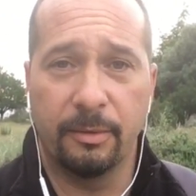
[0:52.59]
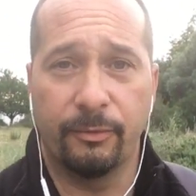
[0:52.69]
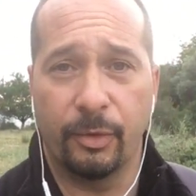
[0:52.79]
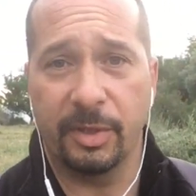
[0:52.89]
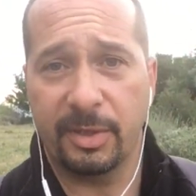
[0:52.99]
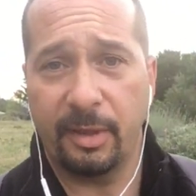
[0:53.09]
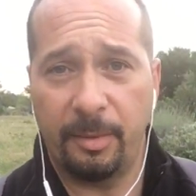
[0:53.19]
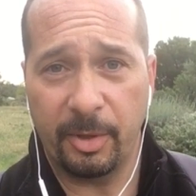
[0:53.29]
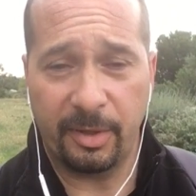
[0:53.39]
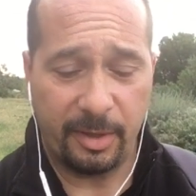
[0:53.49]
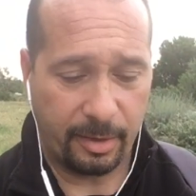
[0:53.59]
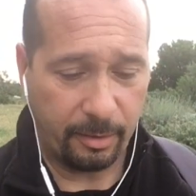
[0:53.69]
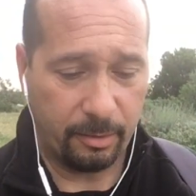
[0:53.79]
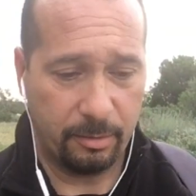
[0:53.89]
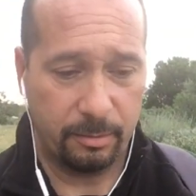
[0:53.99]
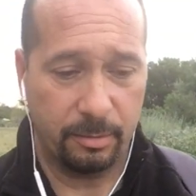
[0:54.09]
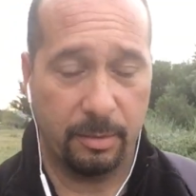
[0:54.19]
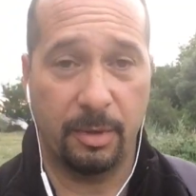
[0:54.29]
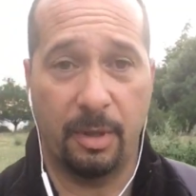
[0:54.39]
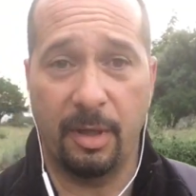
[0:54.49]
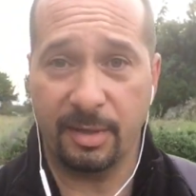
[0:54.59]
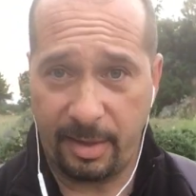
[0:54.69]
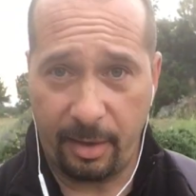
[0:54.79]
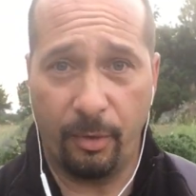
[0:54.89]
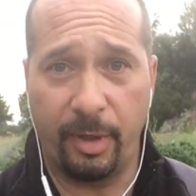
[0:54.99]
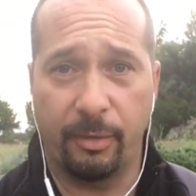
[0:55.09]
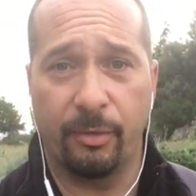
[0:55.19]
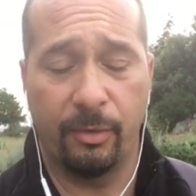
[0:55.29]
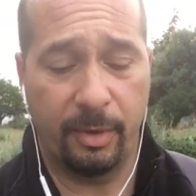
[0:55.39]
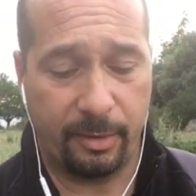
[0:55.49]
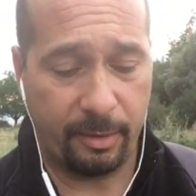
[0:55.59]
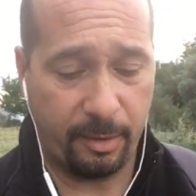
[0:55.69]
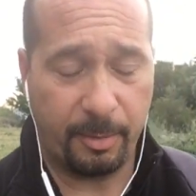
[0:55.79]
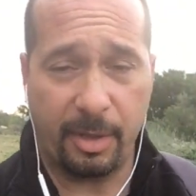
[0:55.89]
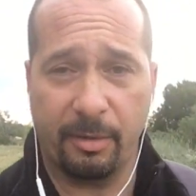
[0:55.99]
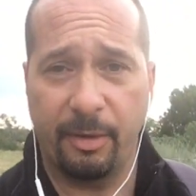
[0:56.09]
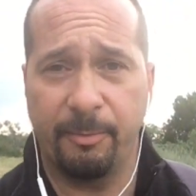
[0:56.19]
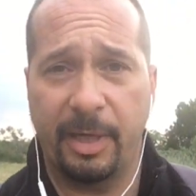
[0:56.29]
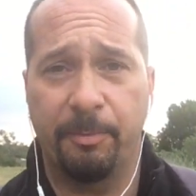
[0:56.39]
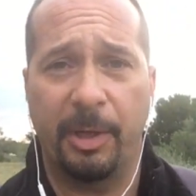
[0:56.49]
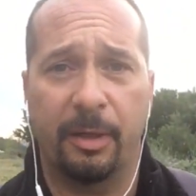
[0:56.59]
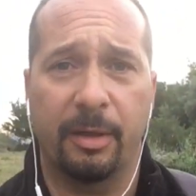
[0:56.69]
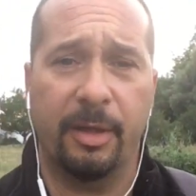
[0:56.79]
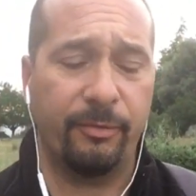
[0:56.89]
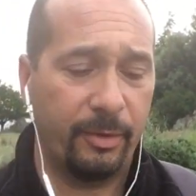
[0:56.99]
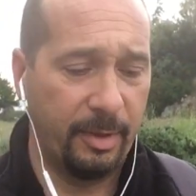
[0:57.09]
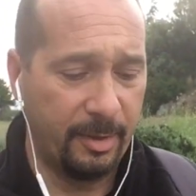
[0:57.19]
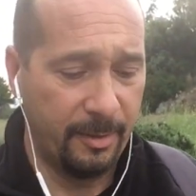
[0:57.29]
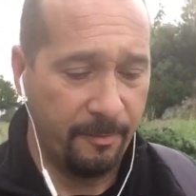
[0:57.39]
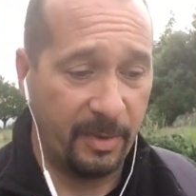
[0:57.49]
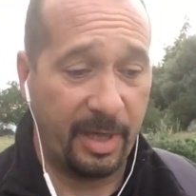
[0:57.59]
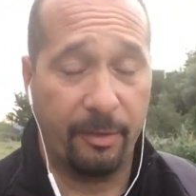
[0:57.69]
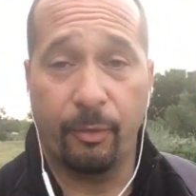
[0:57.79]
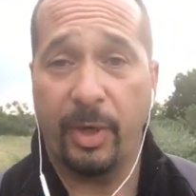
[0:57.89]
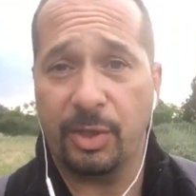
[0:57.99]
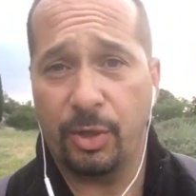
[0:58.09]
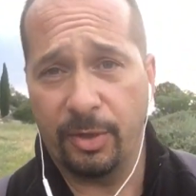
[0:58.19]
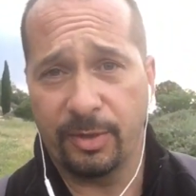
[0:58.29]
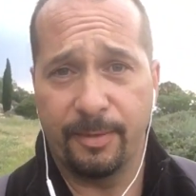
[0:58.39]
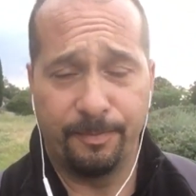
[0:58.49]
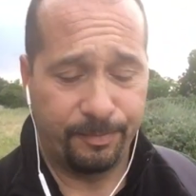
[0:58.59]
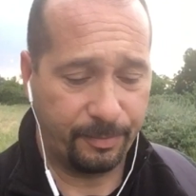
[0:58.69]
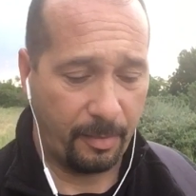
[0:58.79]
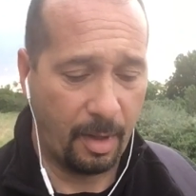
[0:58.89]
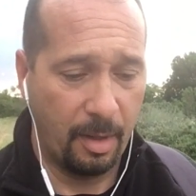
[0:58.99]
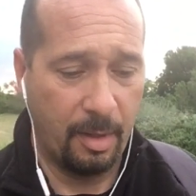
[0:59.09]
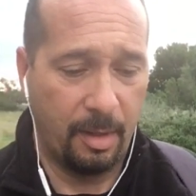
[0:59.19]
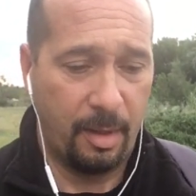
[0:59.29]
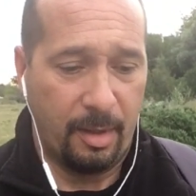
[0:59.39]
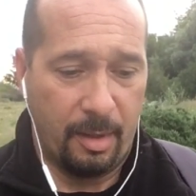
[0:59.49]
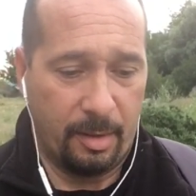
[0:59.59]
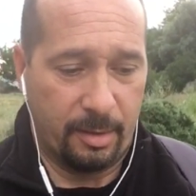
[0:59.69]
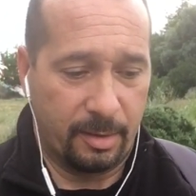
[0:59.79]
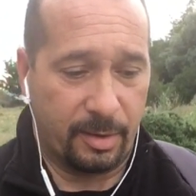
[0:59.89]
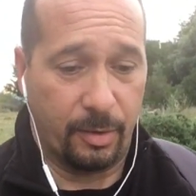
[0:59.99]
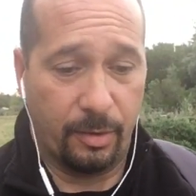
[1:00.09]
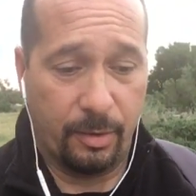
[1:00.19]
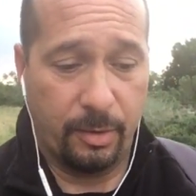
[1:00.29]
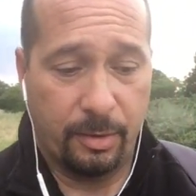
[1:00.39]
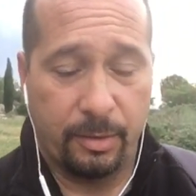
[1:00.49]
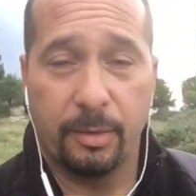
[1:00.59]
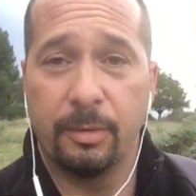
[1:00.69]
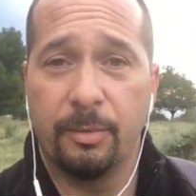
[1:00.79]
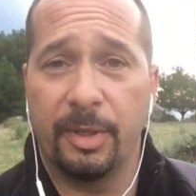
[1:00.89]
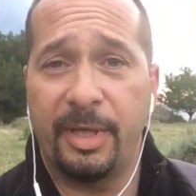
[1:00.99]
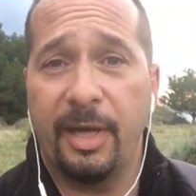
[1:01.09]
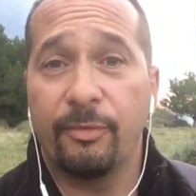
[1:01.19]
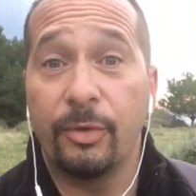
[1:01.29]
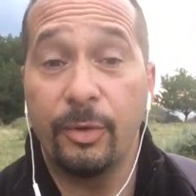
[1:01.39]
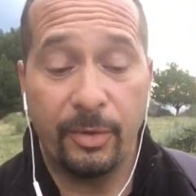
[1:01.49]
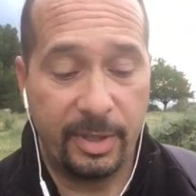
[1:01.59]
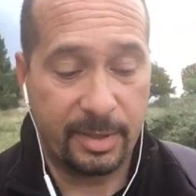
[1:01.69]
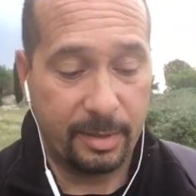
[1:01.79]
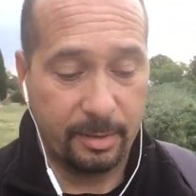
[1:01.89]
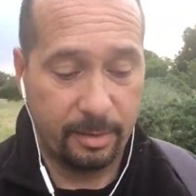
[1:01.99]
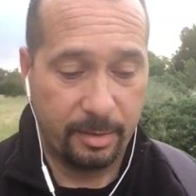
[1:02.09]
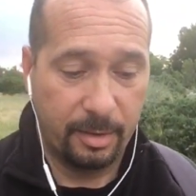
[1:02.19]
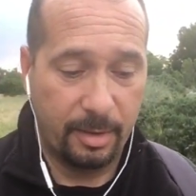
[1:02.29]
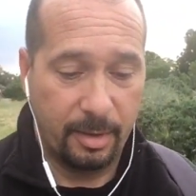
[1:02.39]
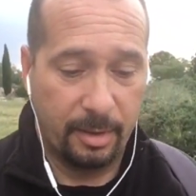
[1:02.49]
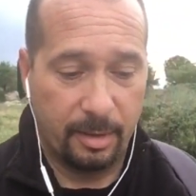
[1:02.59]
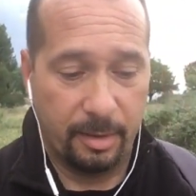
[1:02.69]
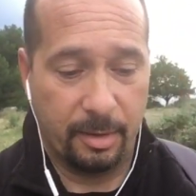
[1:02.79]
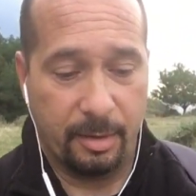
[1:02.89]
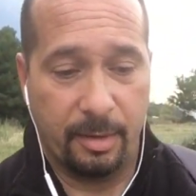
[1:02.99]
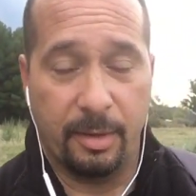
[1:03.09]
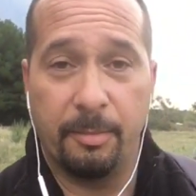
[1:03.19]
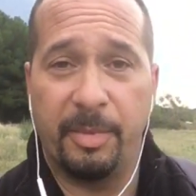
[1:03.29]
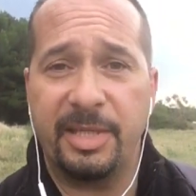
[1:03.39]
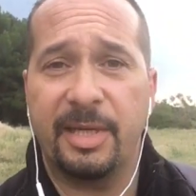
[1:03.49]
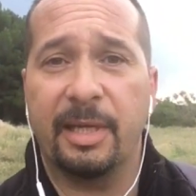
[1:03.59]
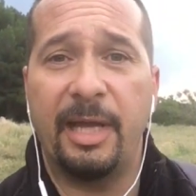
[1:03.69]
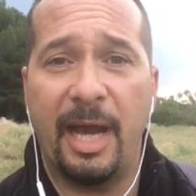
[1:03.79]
for the study material, as they're going through it paragraph by paragraph, they have questions. So what they have to do is basically